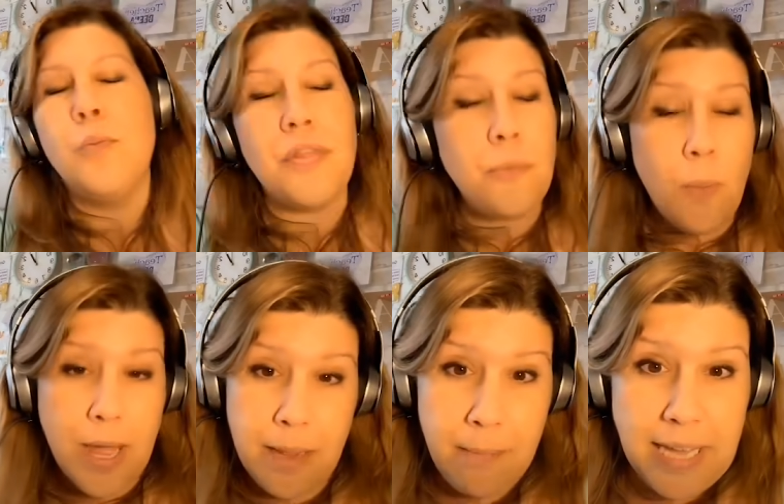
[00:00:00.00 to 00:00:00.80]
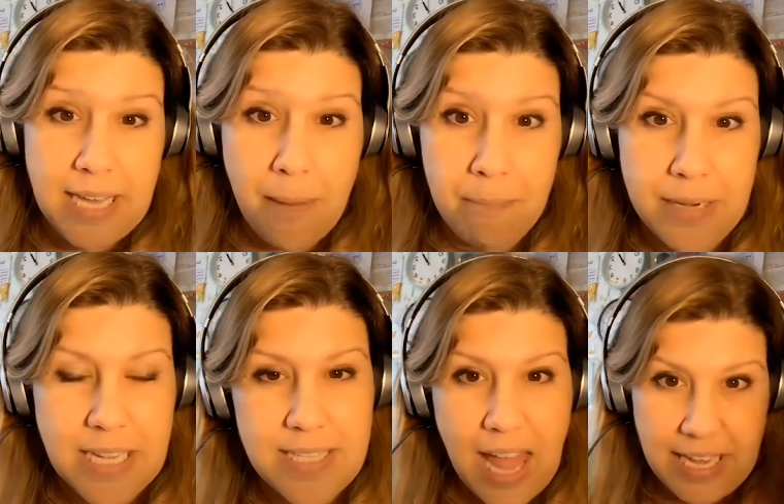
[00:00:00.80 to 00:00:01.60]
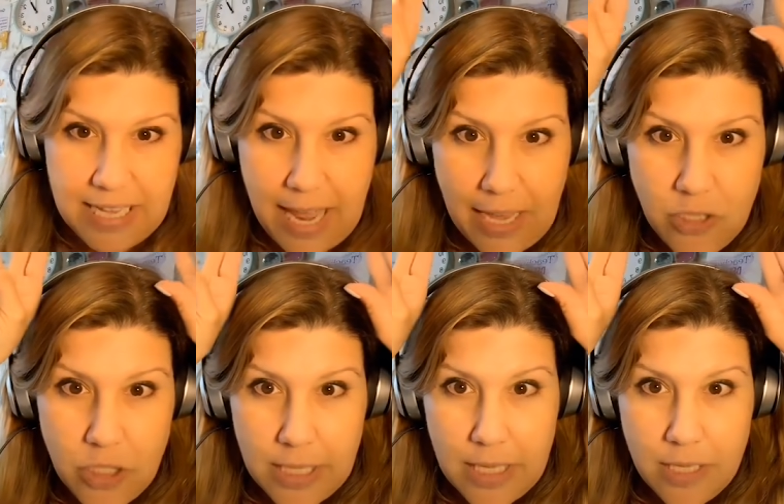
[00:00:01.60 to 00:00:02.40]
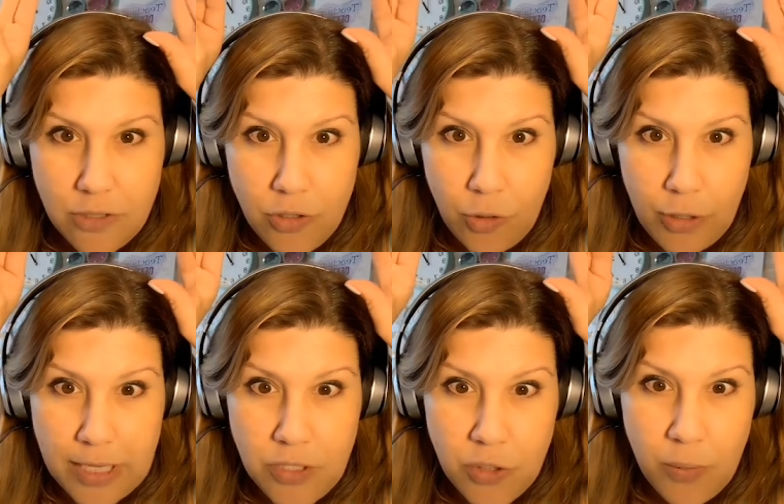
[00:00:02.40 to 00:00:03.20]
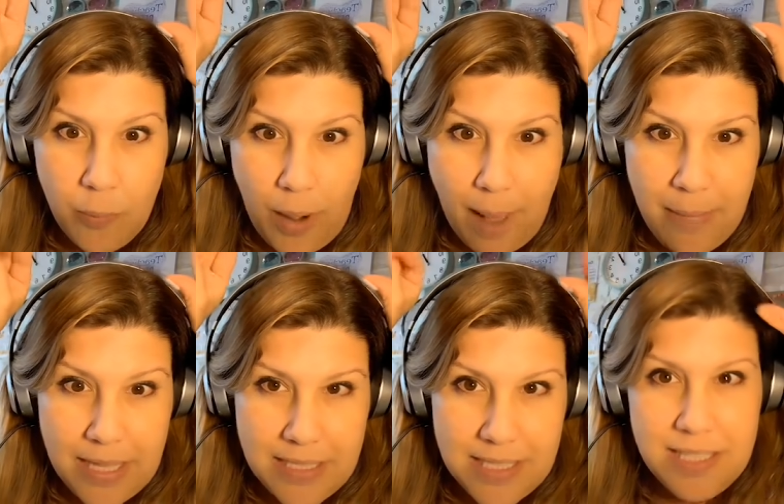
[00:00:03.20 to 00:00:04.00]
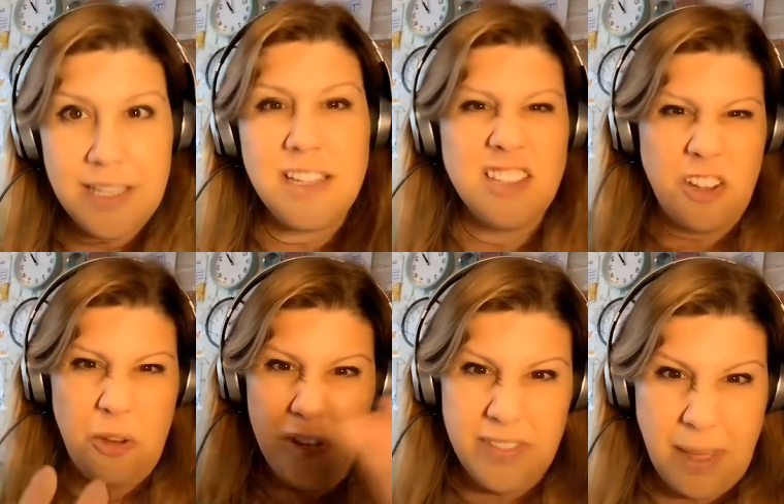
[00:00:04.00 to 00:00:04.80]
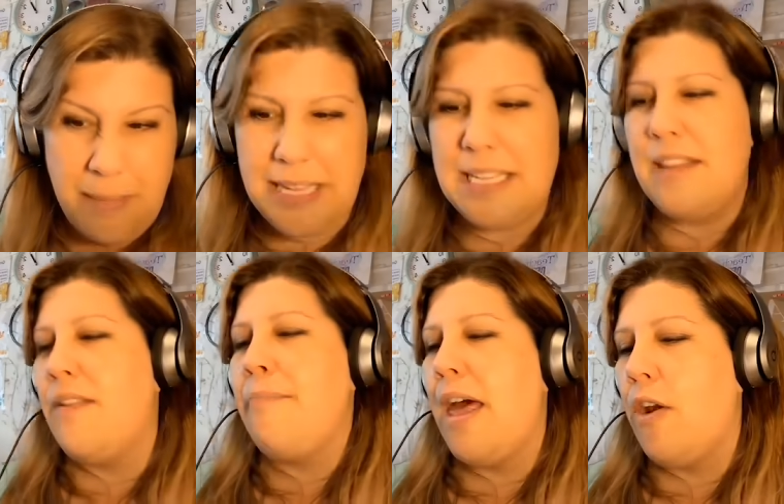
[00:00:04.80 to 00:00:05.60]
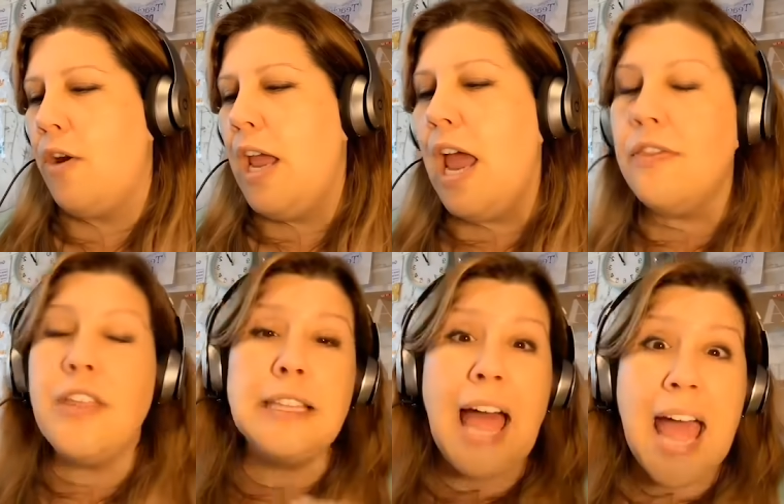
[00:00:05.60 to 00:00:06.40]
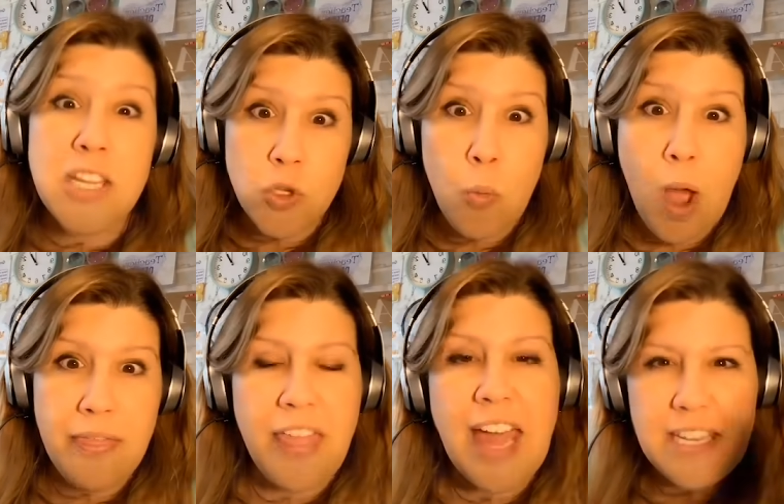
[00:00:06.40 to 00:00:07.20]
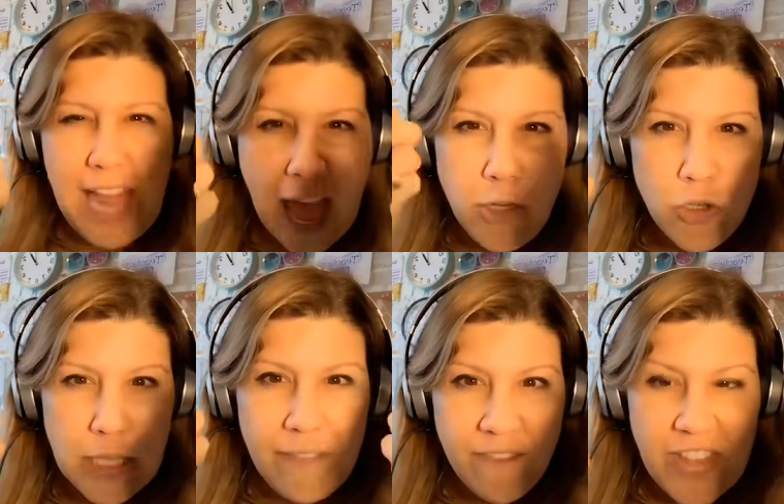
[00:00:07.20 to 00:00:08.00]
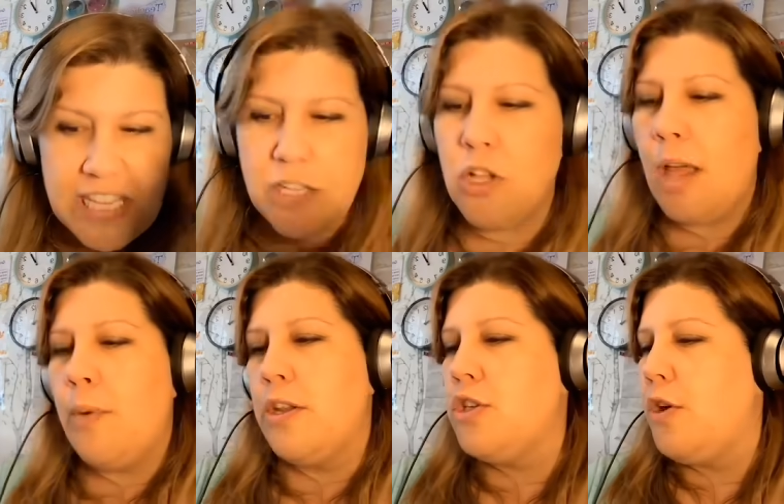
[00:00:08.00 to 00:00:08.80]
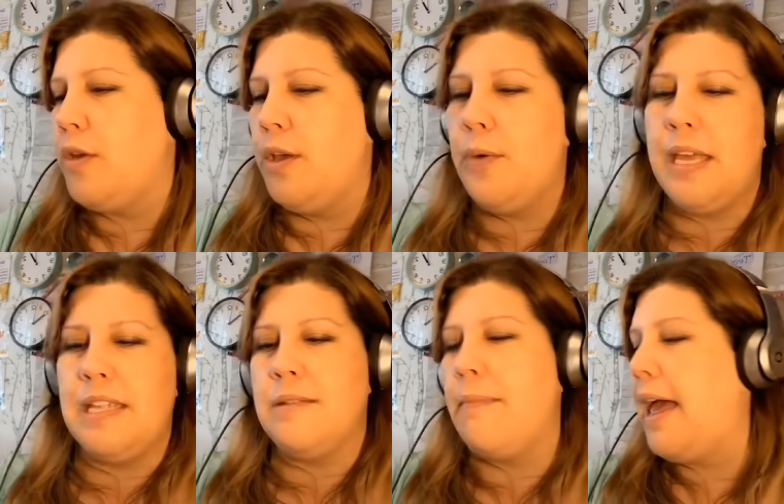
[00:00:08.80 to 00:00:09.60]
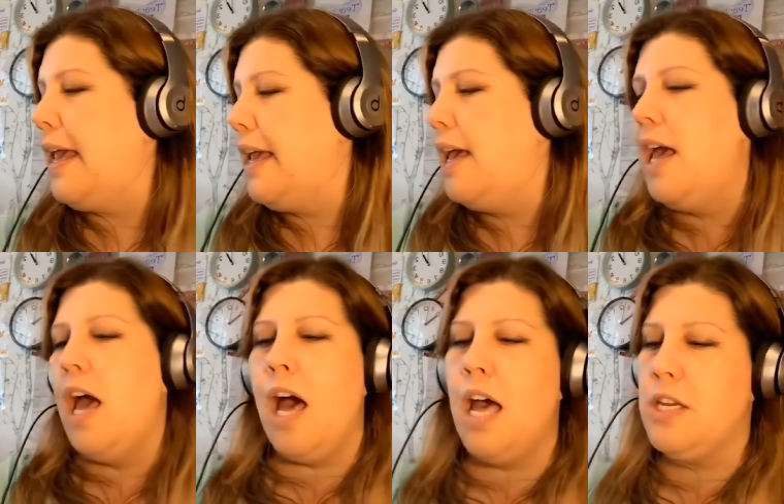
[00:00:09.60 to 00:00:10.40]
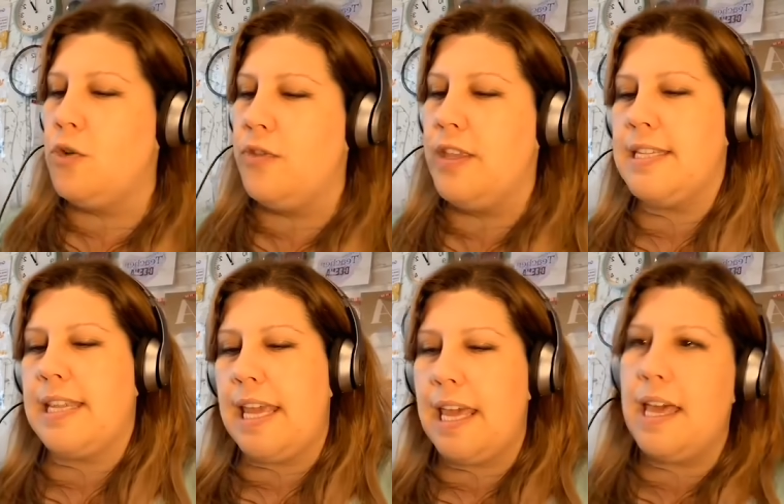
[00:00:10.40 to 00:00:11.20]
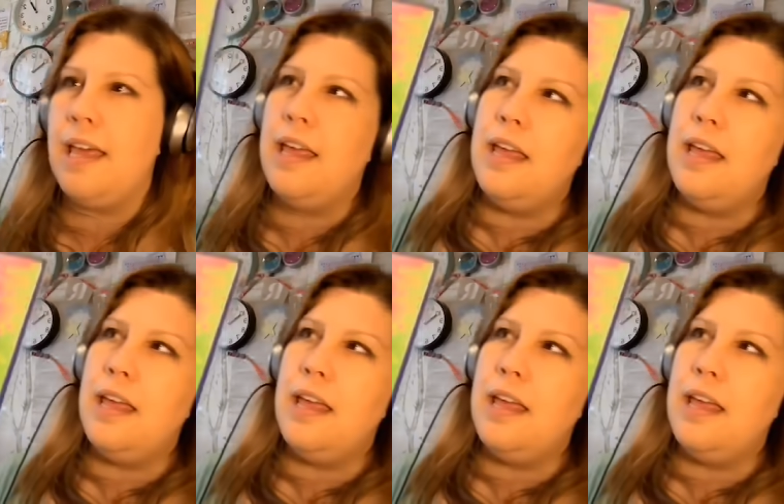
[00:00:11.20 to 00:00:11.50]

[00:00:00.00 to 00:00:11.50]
With one of my companies, I can actually turn into a rabbit. So that makes it even better. The last one that is actually physical I wanna show you is my Under the Sea,